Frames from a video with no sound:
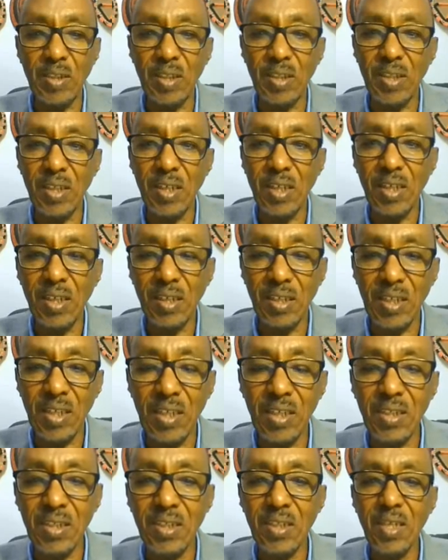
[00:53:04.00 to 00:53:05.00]
basic
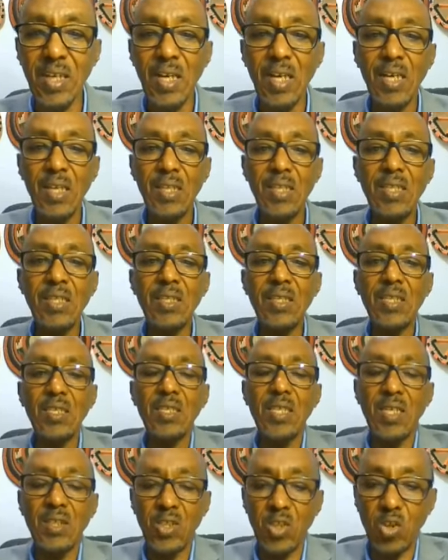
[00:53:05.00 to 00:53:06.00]
needs. This
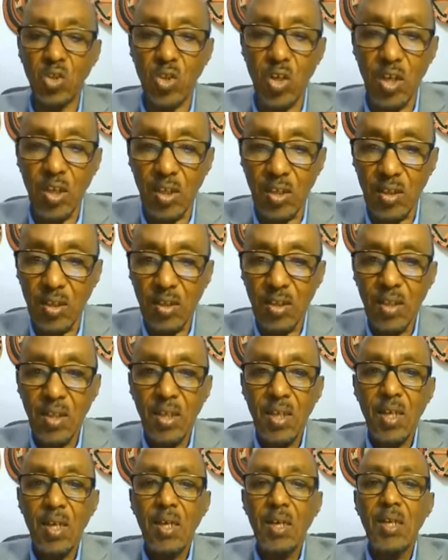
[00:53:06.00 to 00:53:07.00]
is a struggle.
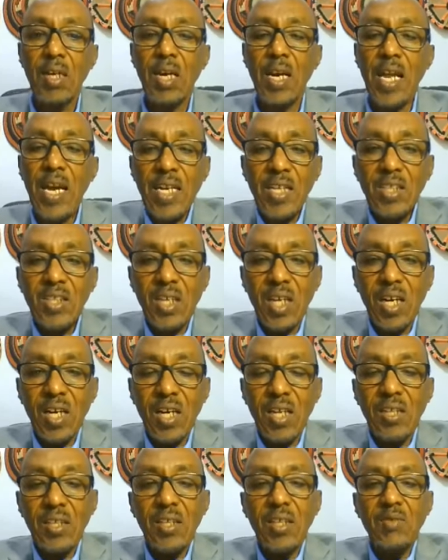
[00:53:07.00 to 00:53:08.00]

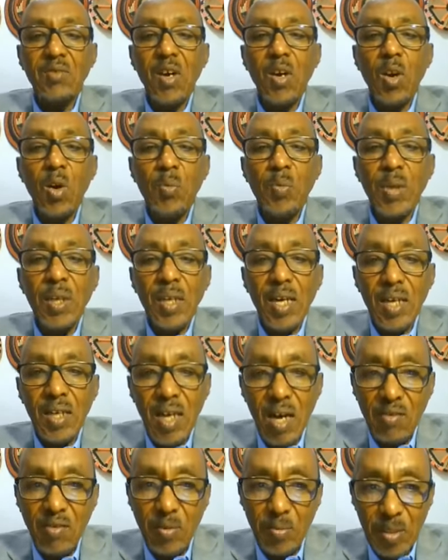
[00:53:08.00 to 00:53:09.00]
Later, developing
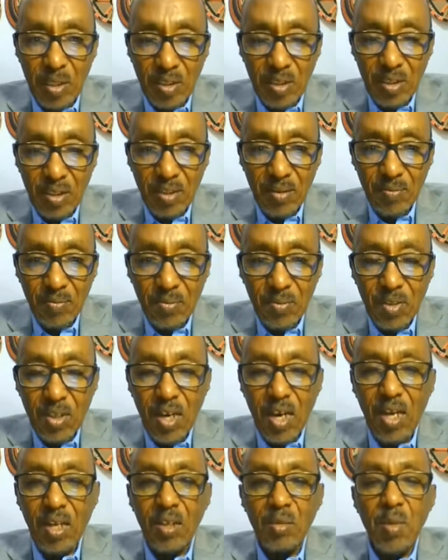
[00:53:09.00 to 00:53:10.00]
a government.
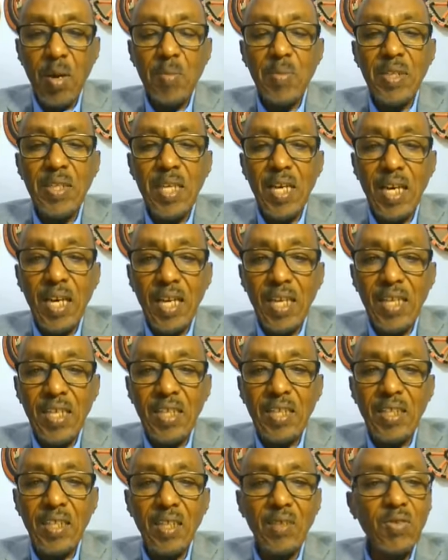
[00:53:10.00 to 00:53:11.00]
And remember, the
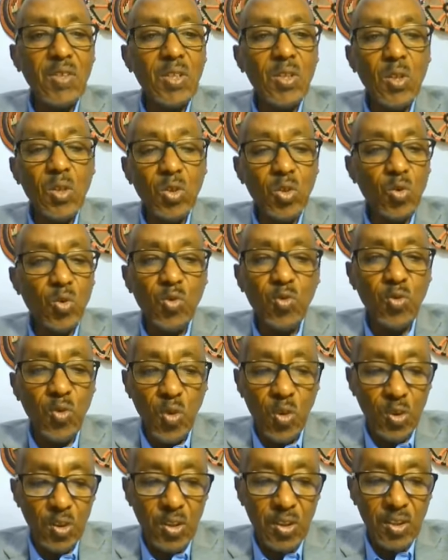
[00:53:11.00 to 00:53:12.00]
elite, even those who
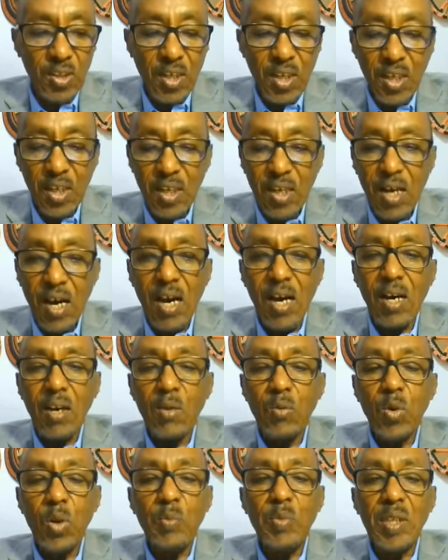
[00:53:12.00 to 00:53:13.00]
fought,
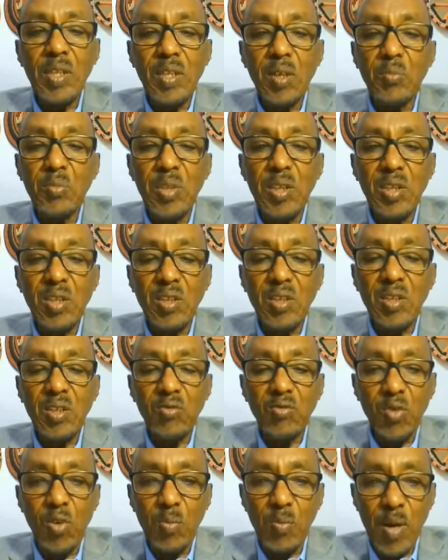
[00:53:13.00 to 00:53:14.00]
will be competing
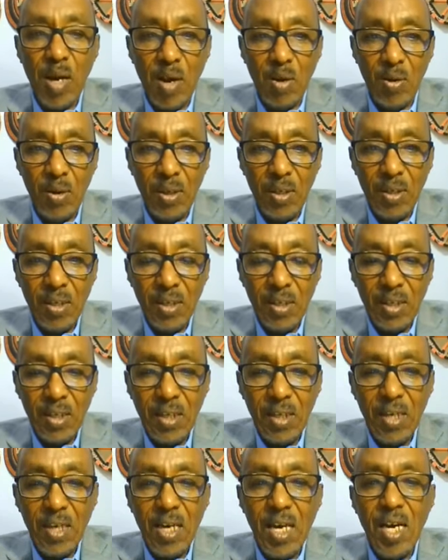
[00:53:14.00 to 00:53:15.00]
for power.
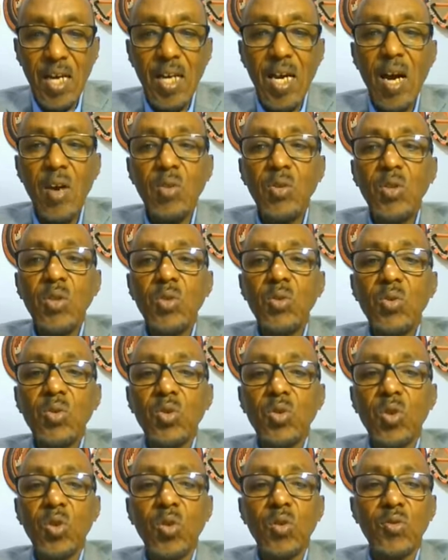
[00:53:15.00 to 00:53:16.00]
And how do you
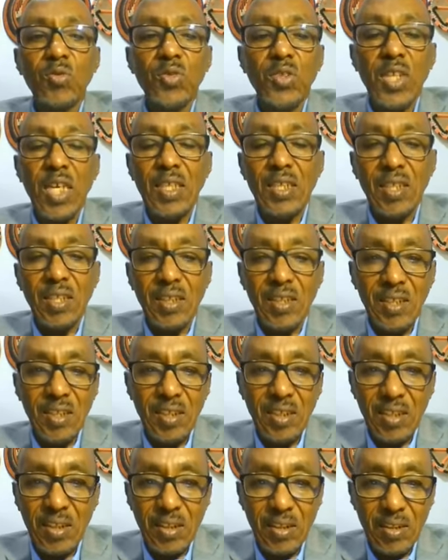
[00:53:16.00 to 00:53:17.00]
sort of settle
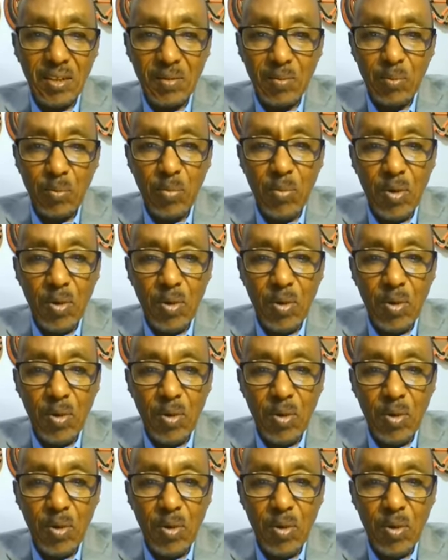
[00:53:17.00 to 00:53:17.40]
these